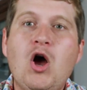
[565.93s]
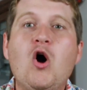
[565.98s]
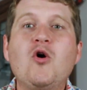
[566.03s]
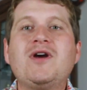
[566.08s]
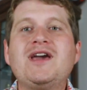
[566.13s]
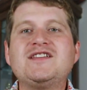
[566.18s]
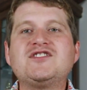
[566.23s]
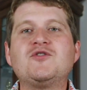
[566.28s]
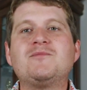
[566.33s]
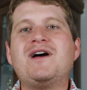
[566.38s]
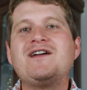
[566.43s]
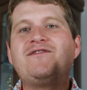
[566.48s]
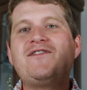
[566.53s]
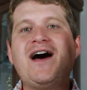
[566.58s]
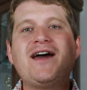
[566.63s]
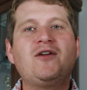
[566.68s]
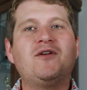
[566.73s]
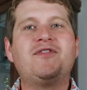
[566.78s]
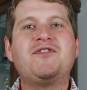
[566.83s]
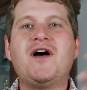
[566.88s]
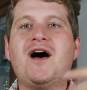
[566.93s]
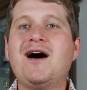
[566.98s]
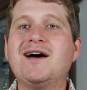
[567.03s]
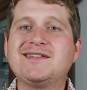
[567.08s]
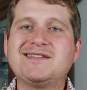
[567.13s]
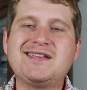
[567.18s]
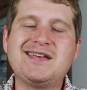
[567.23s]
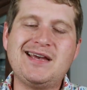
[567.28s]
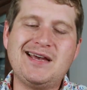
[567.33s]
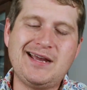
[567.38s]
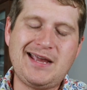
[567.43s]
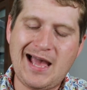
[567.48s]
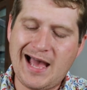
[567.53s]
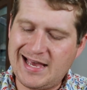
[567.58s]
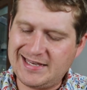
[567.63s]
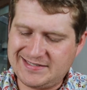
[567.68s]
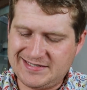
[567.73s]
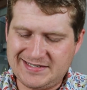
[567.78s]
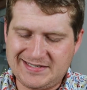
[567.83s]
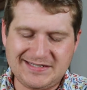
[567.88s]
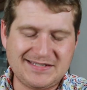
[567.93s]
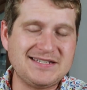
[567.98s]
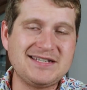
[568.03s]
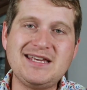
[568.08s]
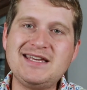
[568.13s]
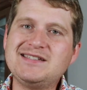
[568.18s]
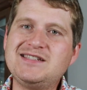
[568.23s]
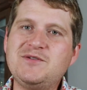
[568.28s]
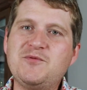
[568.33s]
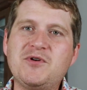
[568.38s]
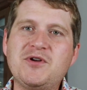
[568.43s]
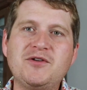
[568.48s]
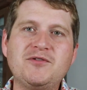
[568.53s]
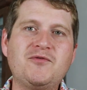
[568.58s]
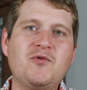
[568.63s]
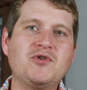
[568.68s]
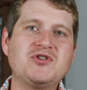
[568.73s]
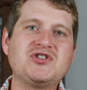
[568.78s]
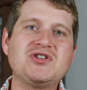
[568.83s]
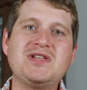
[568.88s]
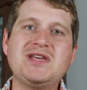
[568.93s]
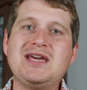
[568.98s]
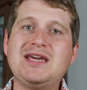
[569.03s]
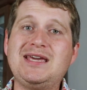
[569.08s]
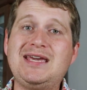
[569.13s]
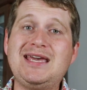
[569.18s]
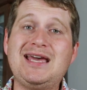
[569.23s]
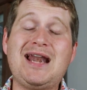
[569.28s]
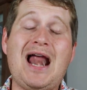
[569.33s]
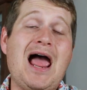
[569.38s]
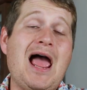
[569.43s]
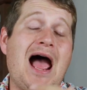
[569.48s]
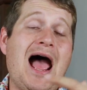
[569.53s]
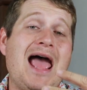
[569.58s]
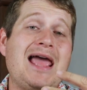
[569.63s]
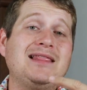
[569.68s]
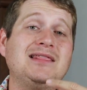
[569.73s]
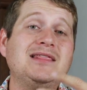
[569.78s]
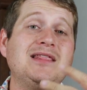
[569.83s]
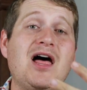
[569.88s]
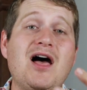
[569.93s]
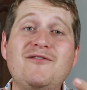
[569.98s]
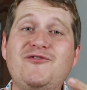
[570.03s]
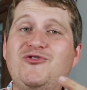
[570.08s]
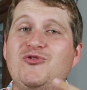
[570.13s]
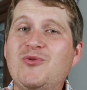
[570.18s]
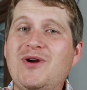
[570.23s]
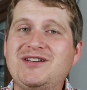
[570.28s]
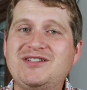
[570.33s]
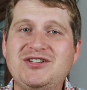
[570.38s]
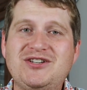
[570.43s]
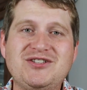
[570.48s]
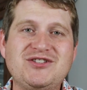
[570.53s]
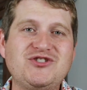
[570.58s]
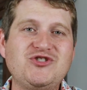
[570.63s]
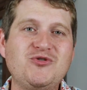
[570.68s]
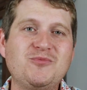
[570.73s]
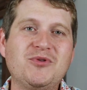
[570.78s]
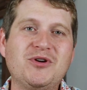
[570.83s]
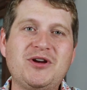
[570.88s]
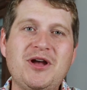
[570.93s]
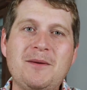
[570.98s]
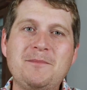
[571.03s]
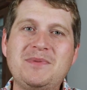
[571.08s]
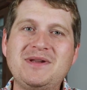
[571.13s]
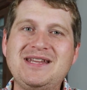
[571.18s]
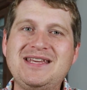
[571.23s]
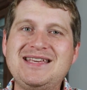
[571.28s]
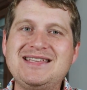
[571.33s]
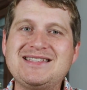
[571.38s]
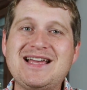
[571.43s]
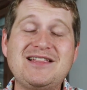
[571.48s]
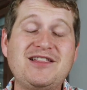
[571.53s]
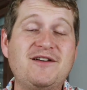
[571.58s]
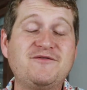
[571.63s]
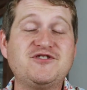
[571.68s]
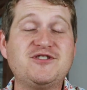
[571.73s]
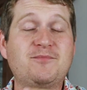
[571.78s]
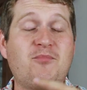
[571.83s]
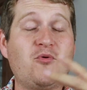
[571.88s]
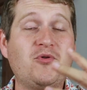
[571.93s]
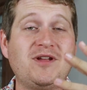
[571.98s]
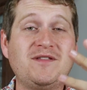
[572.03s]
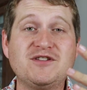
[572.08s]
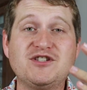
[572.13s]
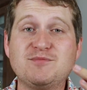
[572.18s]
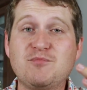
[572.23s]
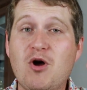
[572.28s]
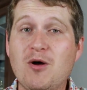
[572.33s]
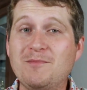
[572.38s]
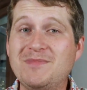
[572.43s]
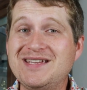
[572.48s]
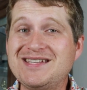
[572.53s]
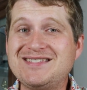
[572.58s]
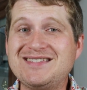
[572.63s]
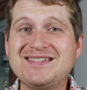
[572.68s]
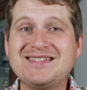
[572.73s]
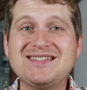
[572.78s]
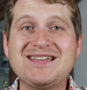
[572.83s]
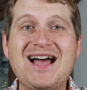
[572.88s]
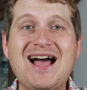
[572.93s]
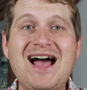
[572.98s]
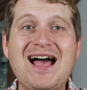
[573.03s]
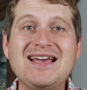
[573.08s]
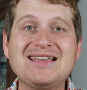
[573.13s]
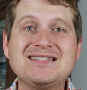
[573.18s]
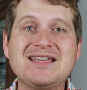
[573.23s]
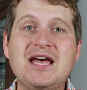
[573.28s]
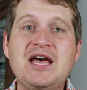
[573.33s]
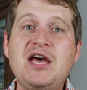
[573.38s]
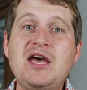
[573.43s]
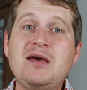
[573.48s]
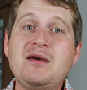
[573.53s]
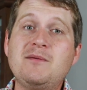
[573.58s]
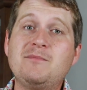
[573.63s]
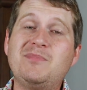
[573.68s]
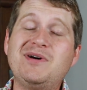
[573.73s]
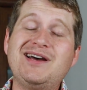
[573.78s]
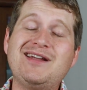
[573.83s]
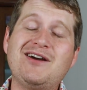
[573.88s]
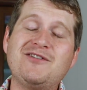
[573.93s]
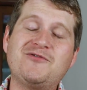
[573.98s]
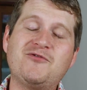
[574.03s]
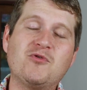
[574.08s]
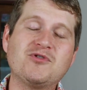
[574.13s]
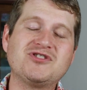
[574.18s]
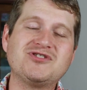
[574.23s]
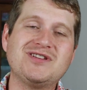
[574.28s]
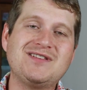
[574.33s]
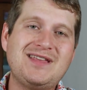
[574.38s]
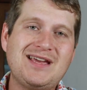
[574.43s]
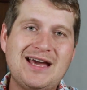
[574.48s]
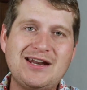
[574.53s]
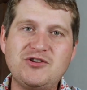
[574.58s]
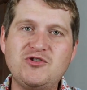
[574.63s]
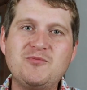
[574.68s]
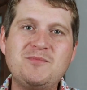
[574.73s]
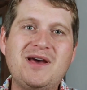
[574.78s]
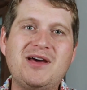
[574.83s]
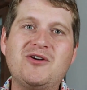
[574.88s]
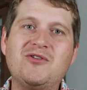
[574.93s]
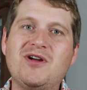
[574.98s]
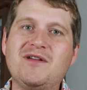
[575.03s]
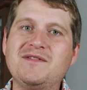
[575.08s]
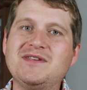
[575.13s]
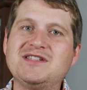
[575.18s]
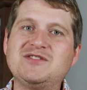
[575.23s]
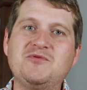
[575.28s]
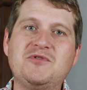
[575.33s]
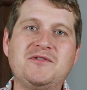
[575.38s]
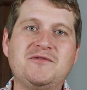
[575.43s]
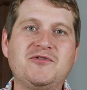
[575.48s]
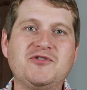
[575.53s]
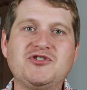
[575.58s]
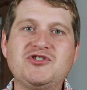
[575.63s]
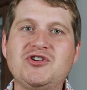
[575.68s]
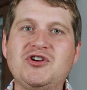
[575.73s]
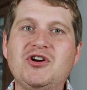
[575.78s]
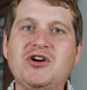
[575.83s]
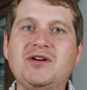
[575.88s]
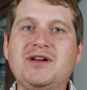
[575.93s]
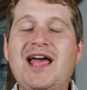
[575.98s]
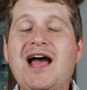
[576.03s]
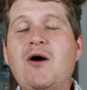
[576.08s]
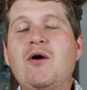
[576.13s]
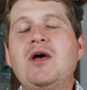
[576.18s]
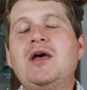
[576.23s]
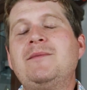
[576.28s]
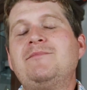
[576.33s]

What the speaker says: Okay, so my final thoughts, guys, this is an easy one, unfortunately. Again, I love direct-to-consumer companies. I love supporting the small business guys, but unfortunately, they got to do better on this one for sure. Now,